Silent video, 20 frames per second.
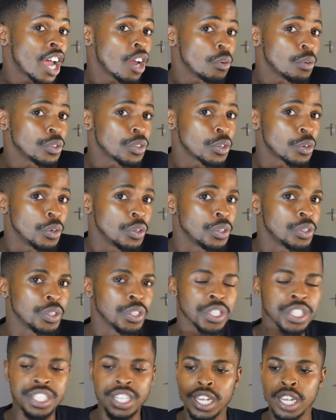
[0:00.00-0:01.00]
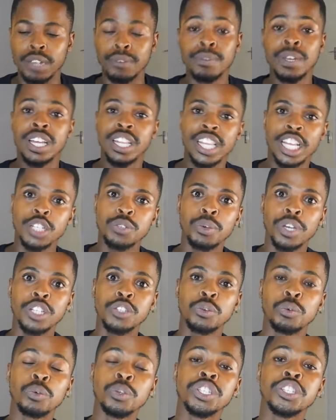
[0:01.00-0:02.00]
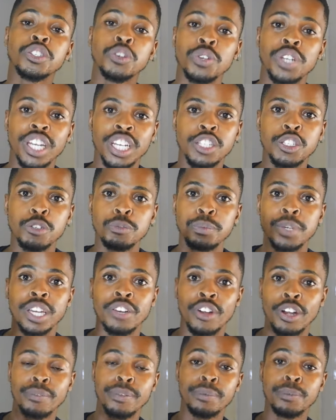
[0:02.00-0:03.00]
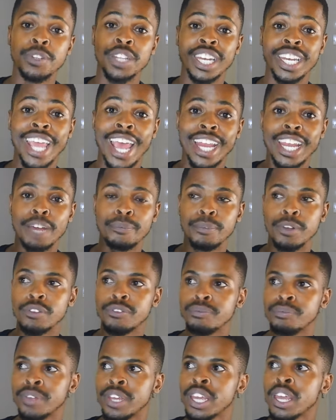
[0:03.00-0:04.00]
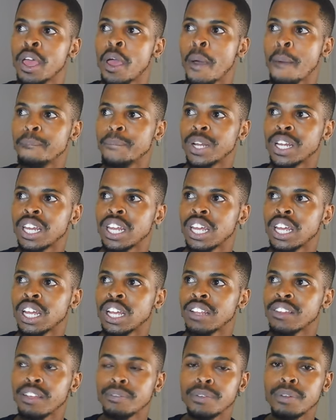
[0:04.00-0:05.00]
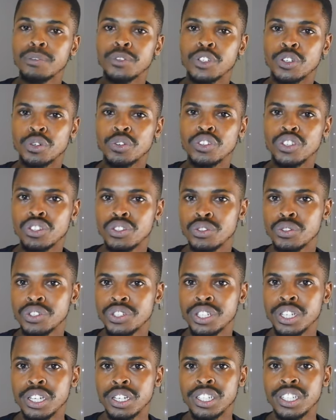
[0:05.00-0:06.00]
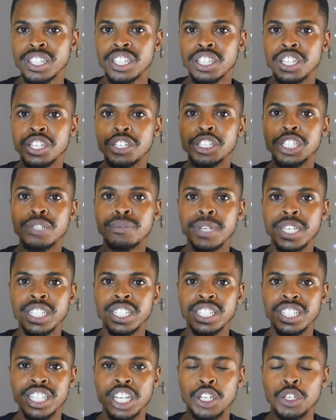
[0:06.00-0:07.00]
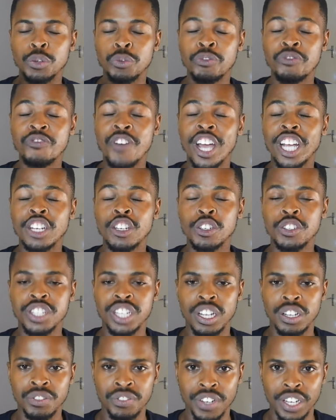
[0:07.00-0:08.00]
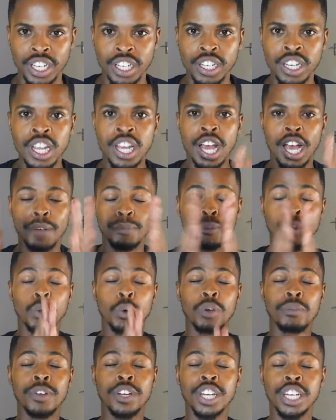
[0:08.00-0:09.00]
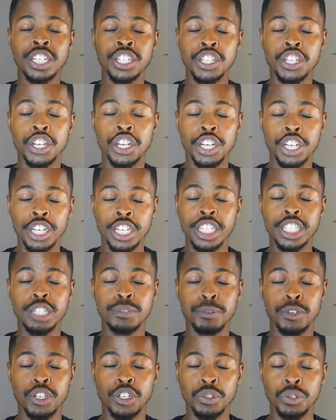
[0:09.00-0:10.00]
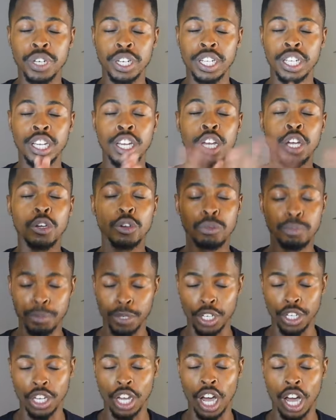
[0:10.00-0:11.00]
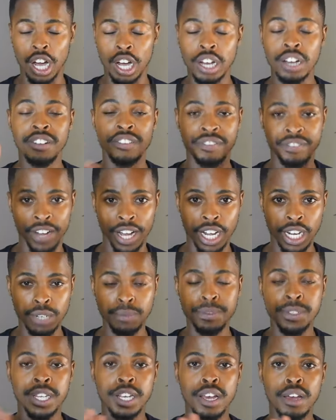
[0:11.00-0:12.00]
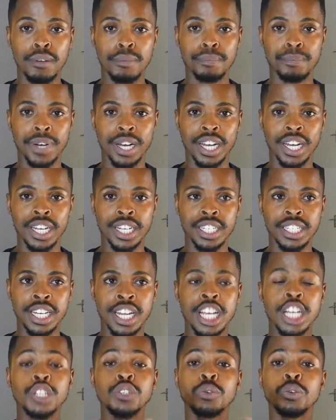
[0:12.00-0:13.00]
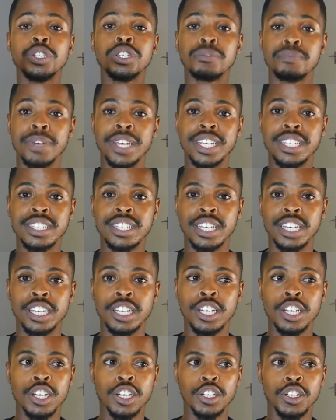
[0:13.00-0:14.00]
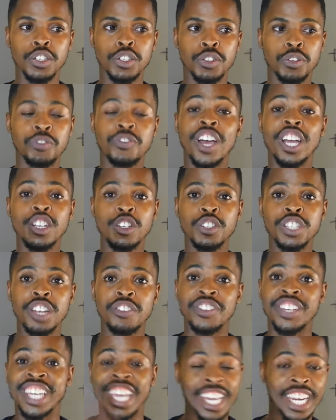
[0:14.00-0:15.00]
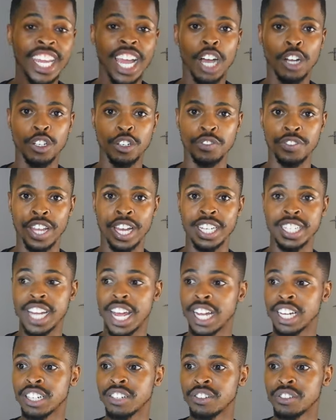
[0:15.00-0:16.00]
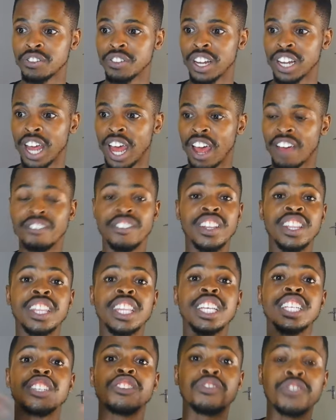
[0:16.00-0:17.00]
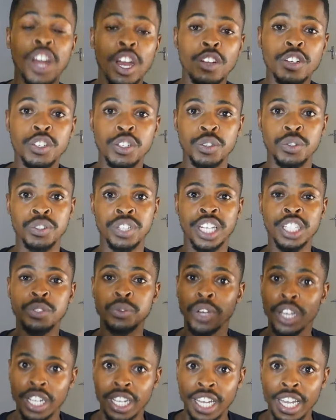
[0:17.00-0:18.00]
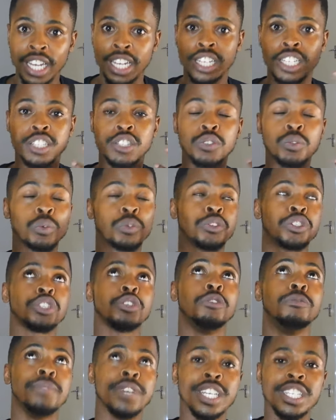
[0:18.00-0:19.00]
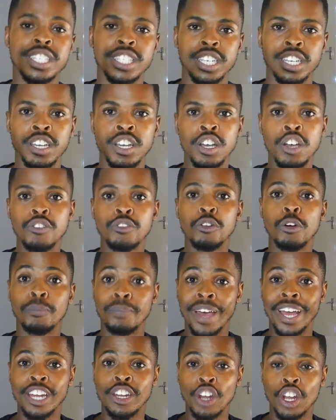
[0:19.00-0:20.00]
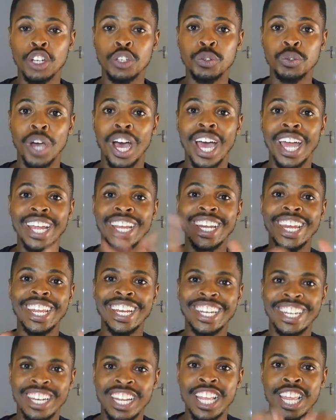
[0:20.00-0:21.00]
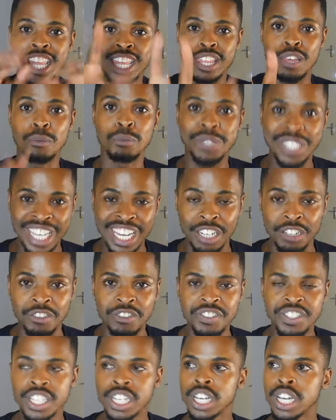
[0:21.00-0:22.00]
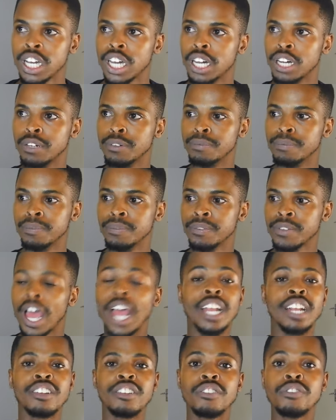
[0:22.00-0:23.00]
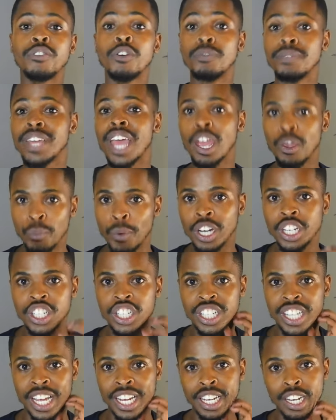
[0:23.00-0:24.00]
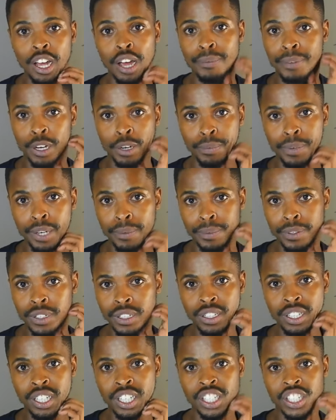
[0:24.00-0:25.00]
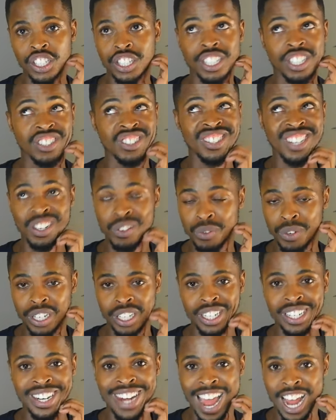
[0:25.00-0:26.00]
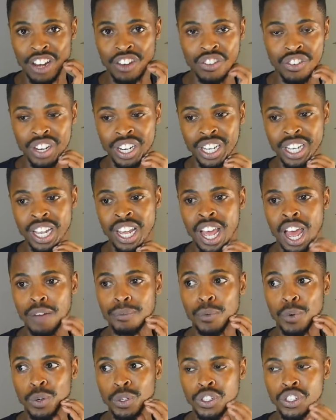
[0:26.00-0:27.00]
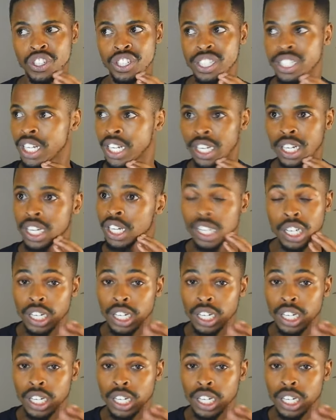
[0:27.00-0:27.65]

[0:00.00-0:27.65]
I also go through the same. That's why it's always so nice to be around people that can uplift me. But sometimes you don't choose certain spaces that you find yourself in. I'm talking about internally, spiritually, kumbaya vibes. But it's always amazing to find yourself getting out of that and having things around you. That's why, again, it's always so amazing for men not to island themselves. And for me, I watch that about people just genuinely, naturally. I'm always just like,